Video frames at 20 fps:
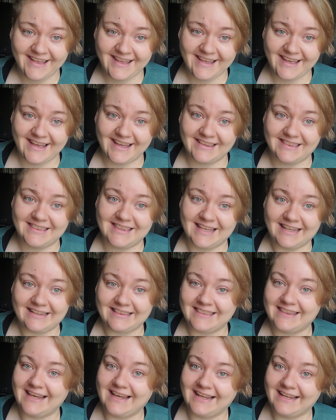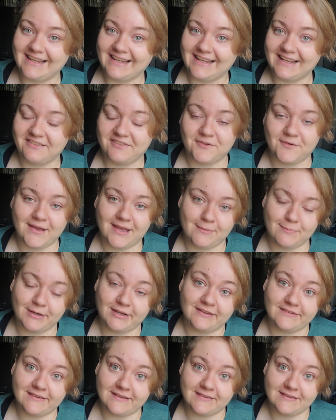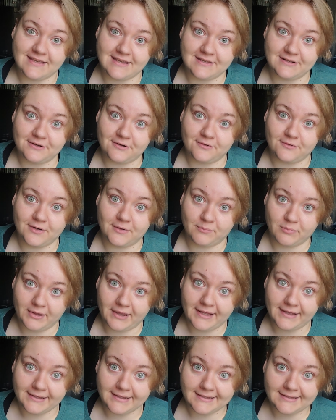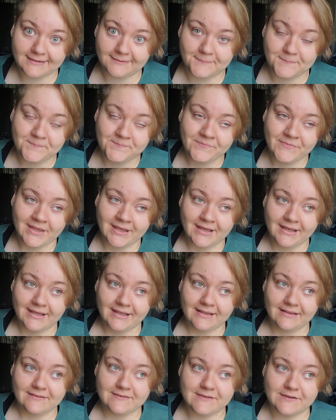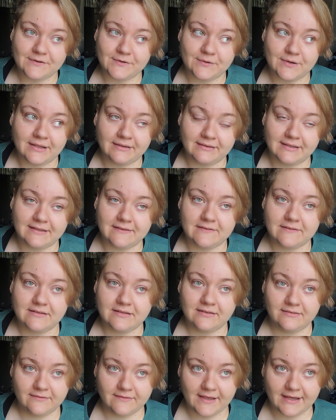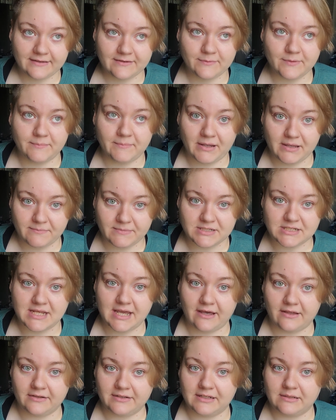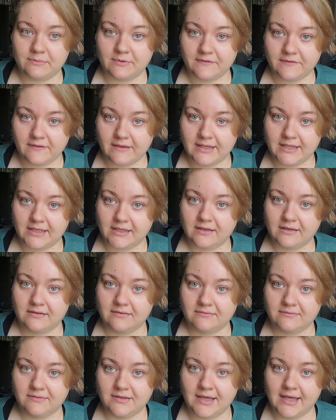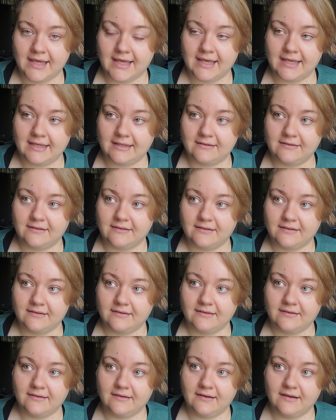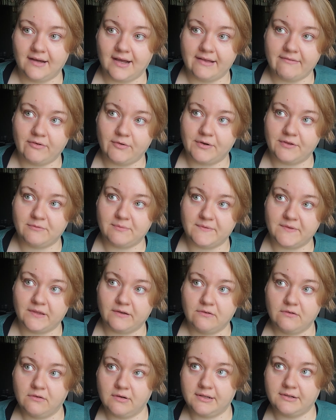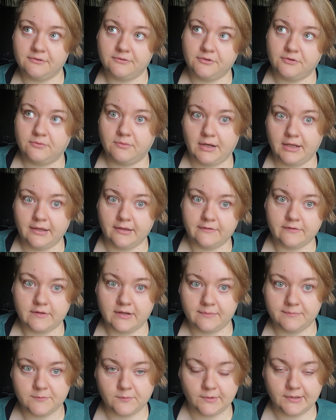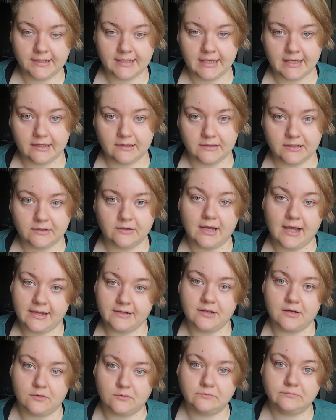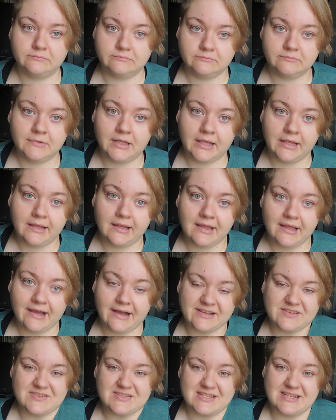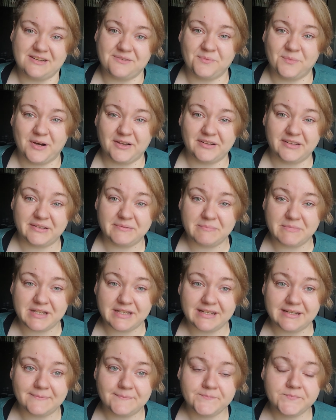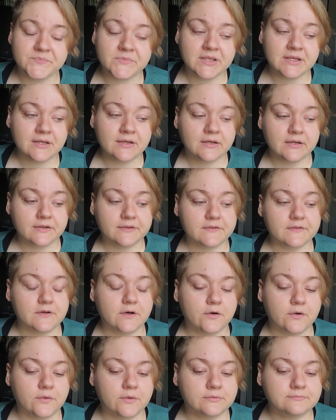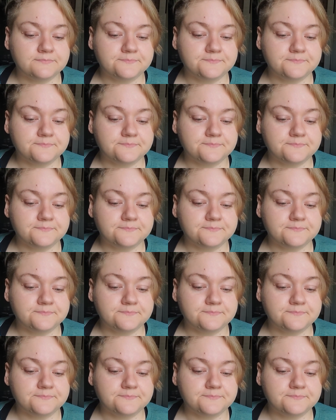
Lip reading: and think that it's okay because it's keto compliant. So at least that's what my mentality was like. And I've always been oh, I don't know why it stopped working. Now I know. I just didn't want to admit it. So